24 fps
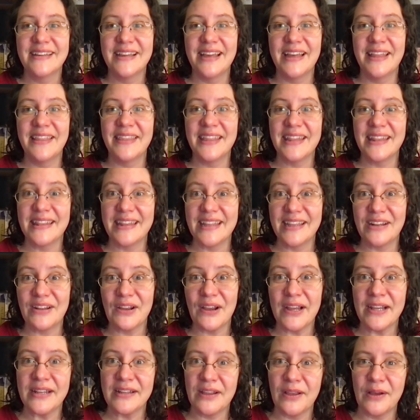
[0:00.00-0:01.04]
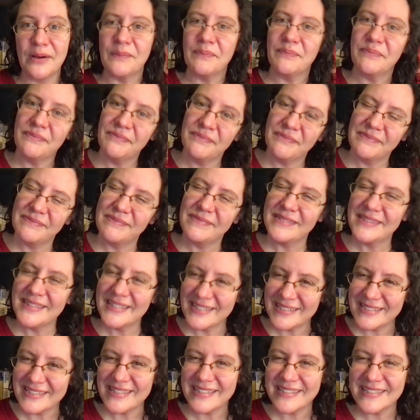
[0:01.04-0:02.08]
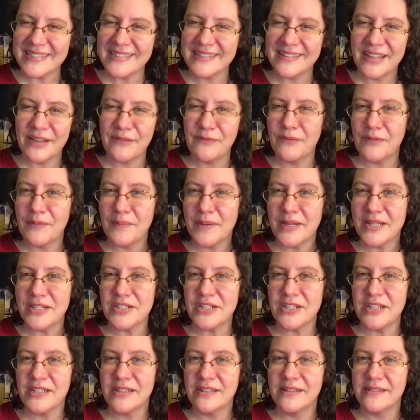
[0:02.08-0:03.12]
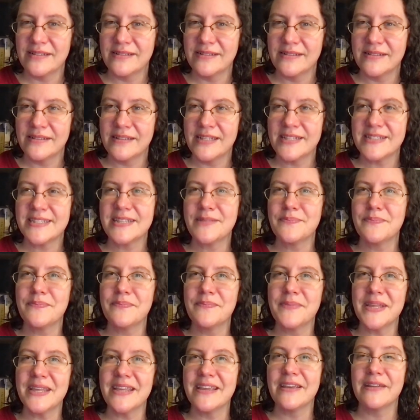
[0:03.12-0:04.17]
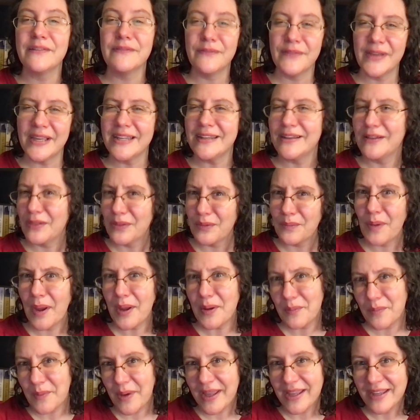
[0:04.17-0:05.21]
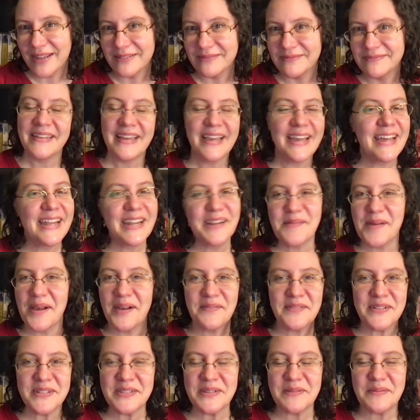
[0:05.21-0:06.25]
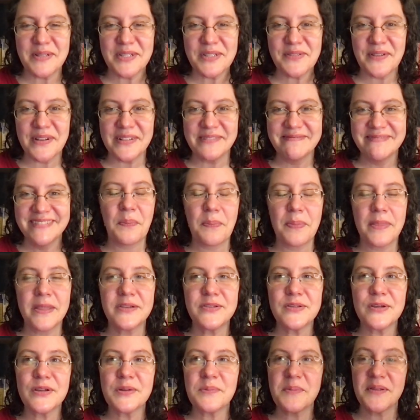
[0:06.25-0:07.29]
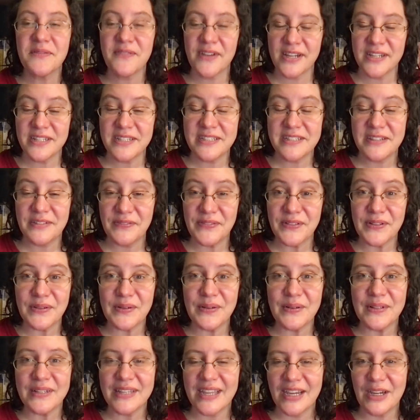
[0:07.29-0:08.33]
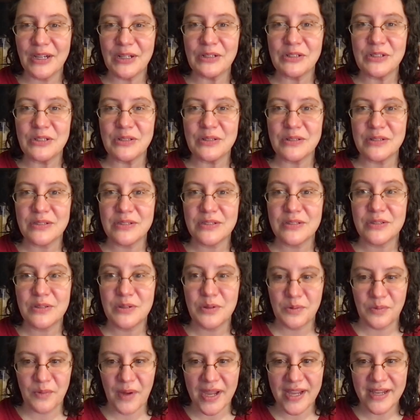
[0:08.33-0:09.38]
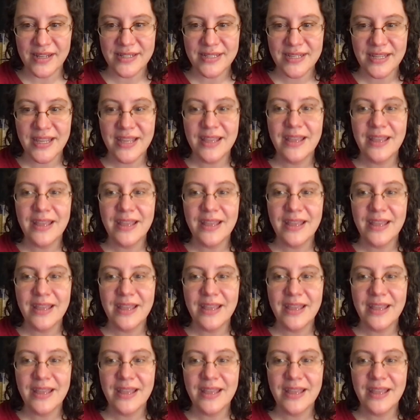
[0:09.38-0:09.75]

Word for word: And then later I'd go, hmm, does this information, is it being conveyed in the right way? And I'm having so much fun. These are going to be very difficult characters to write.